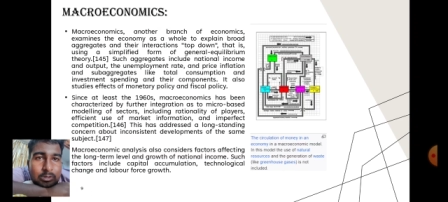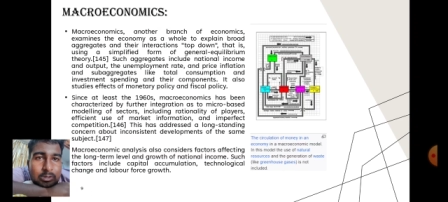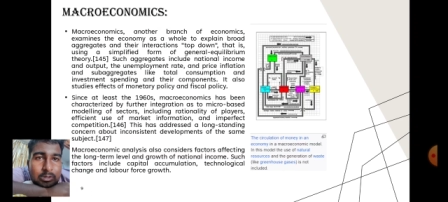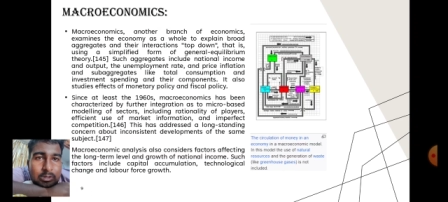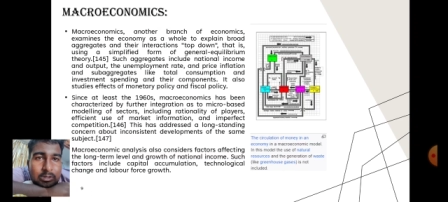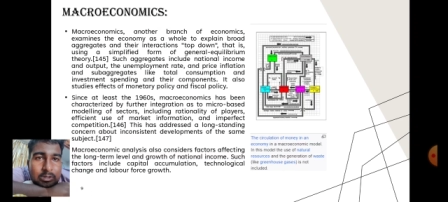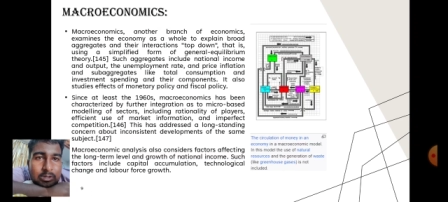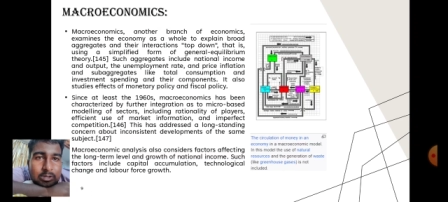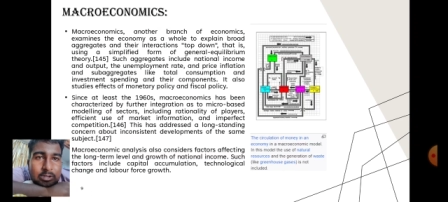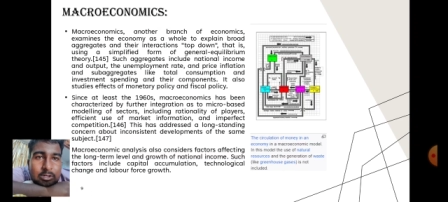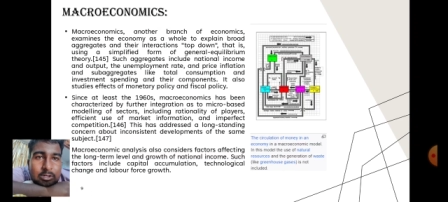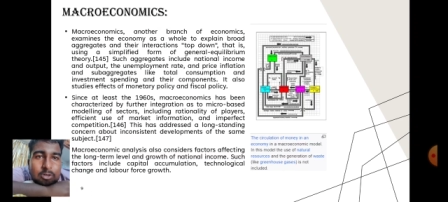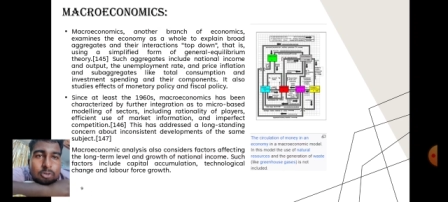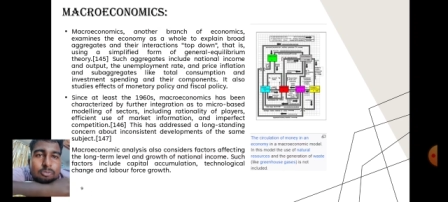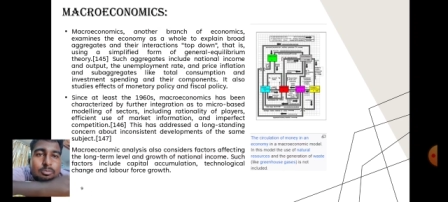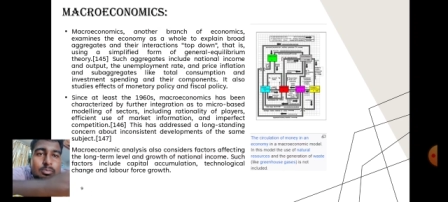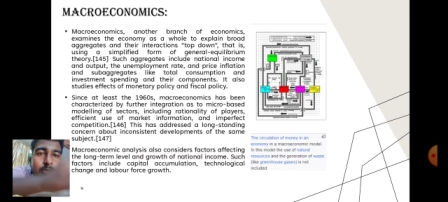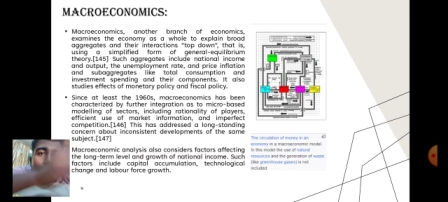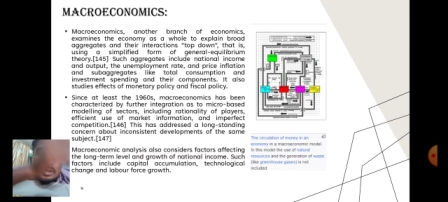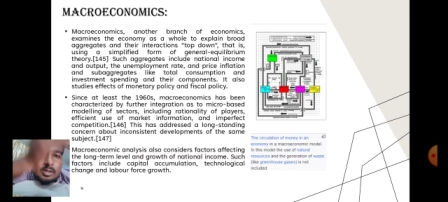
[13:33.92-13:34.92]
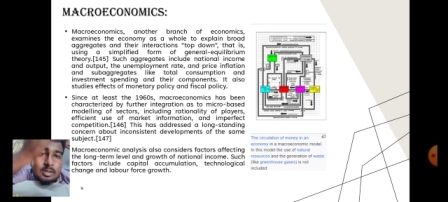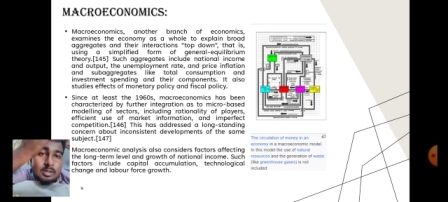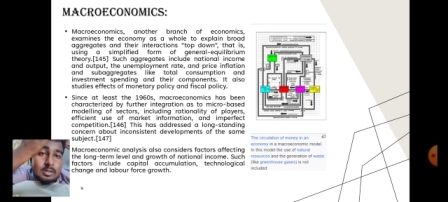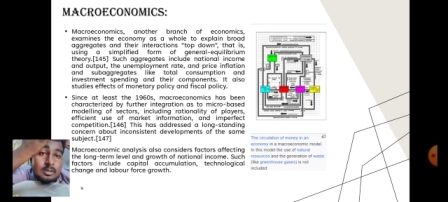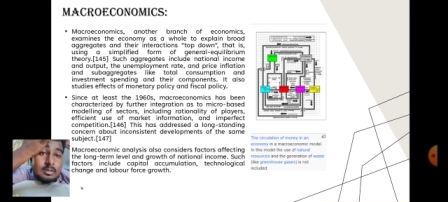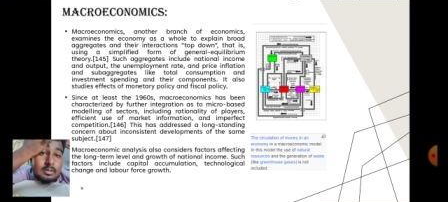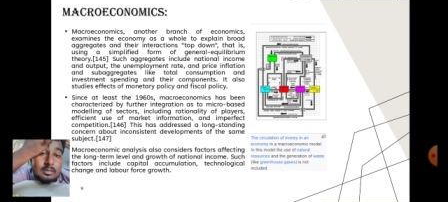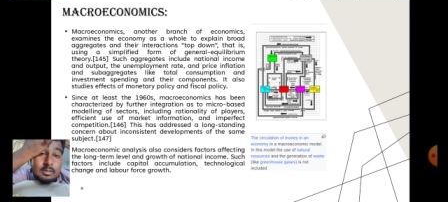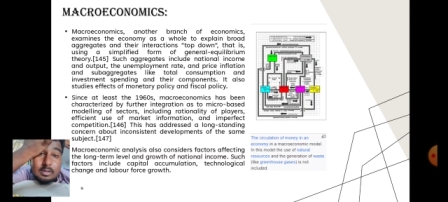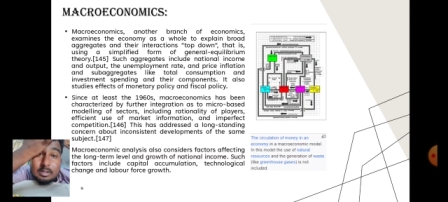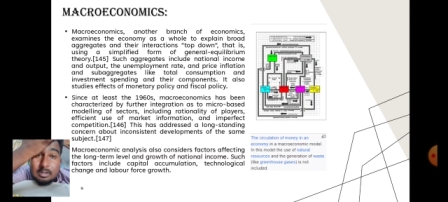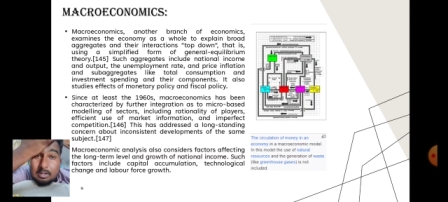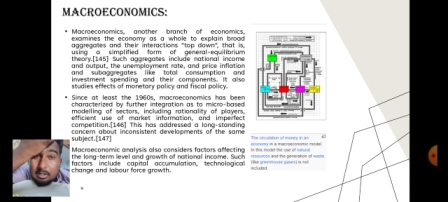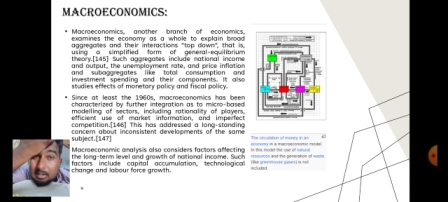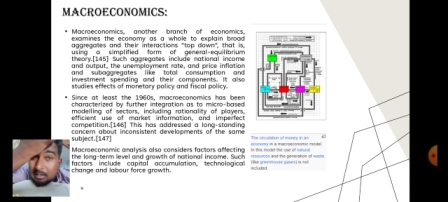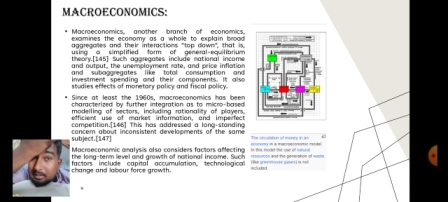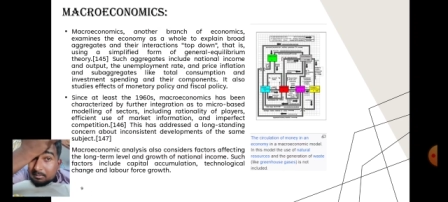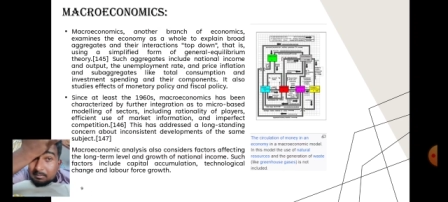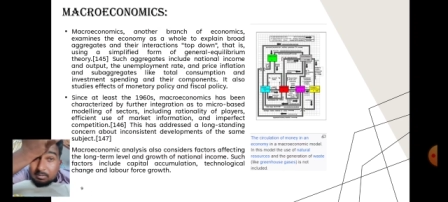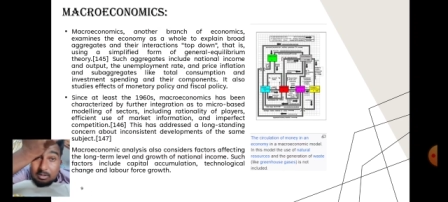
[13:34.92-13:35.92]
and output, the
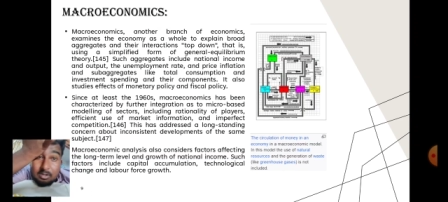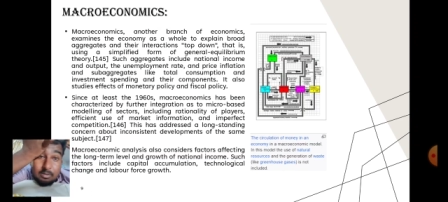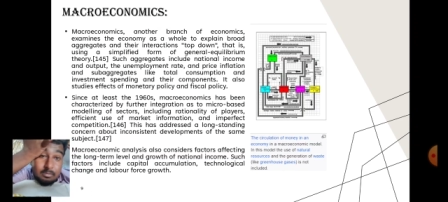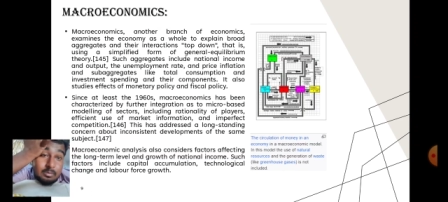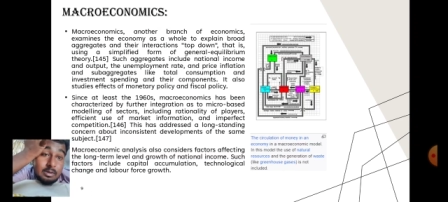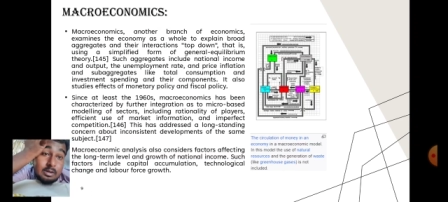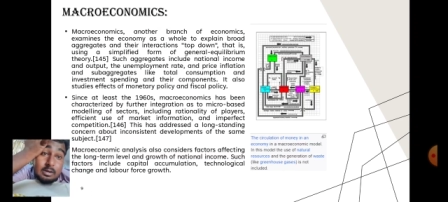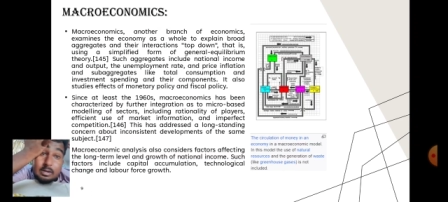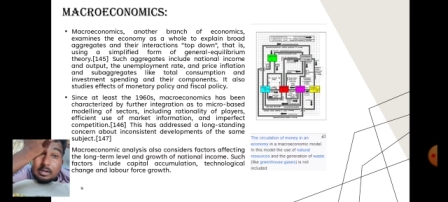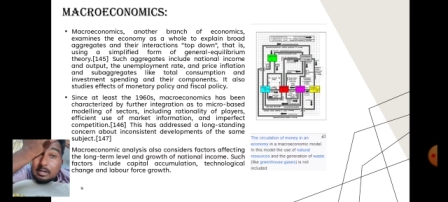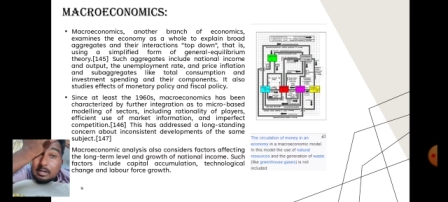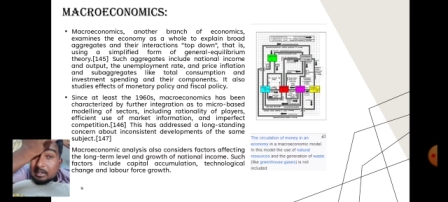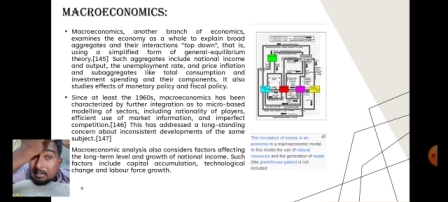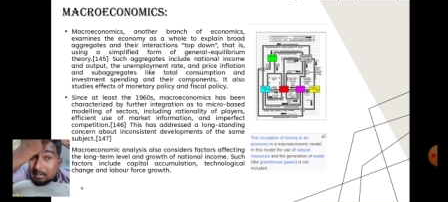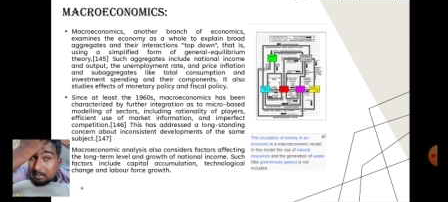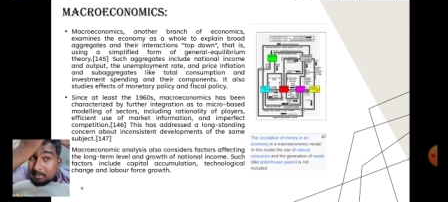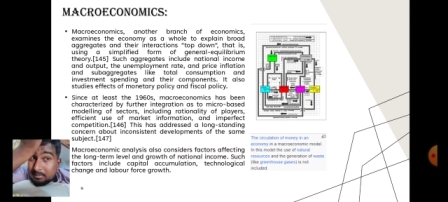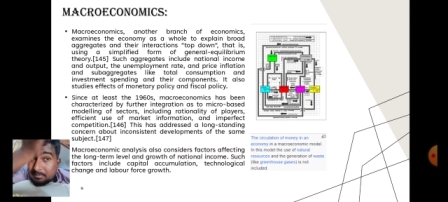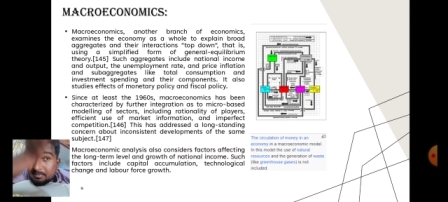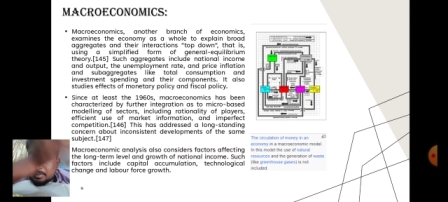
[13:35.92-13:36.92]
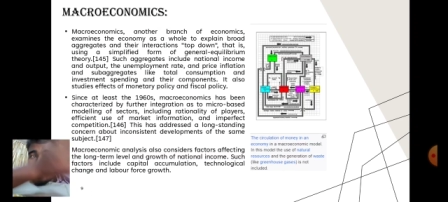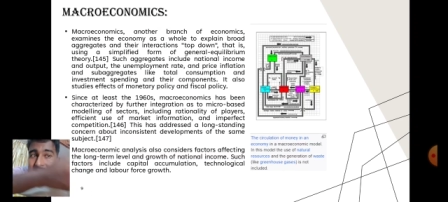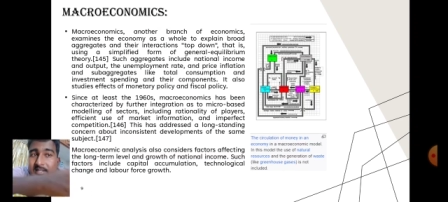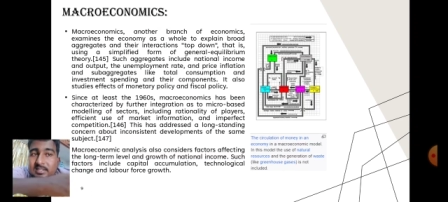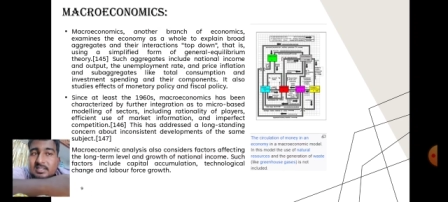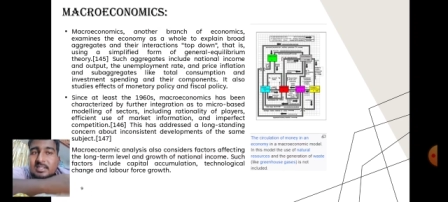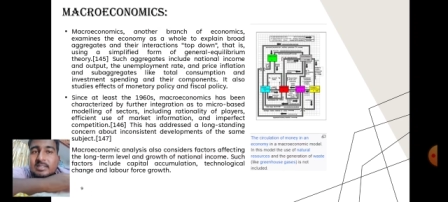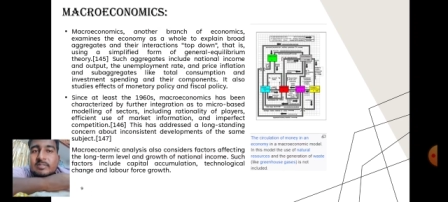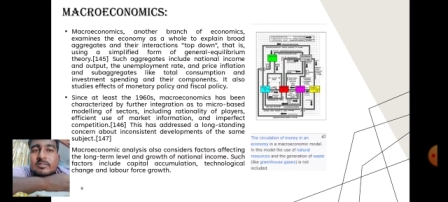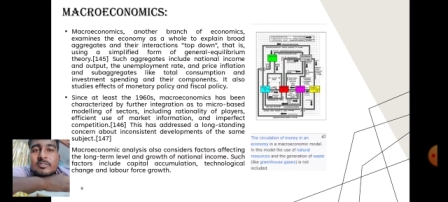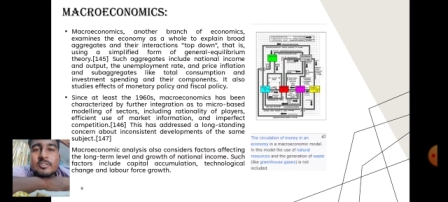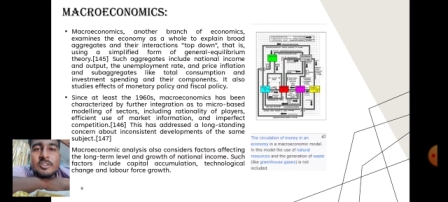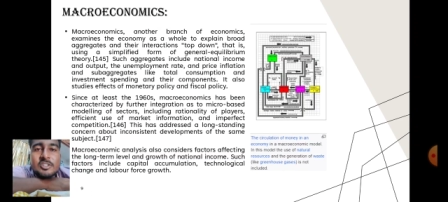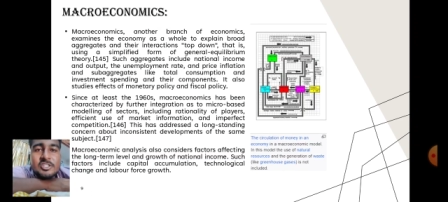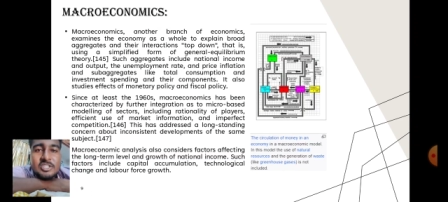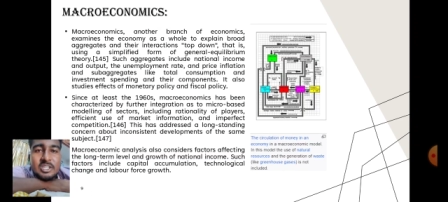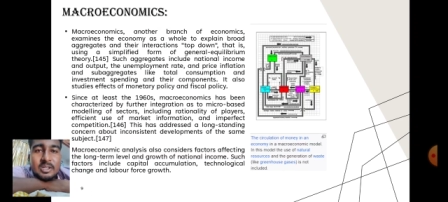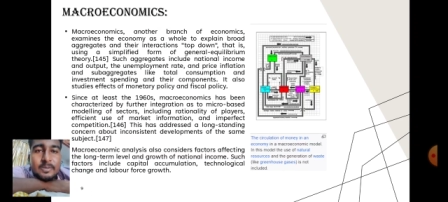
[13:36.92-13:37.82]
unemployment rate and price inflation,